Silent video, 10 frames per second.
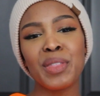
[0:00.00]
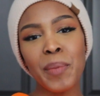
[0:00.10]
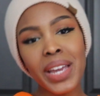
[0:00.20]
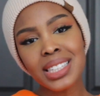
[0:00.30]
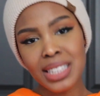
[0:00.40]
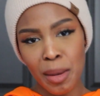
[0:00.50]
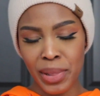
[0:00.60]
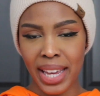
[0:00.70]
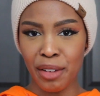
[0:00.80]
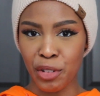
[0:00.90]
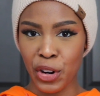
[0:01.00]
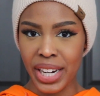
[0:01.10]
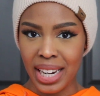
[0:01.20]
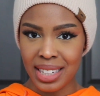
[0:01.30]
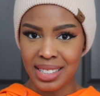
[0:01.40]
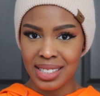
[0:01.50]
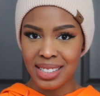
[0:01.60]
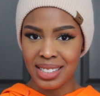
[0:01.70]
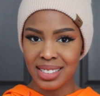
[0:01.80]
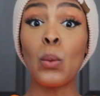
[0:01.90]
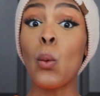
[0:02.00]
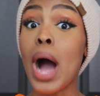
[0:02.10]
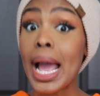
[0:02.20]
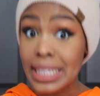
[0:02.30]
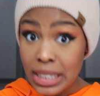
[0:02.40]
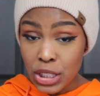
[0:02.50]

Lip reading: the biggest complaint of critics, white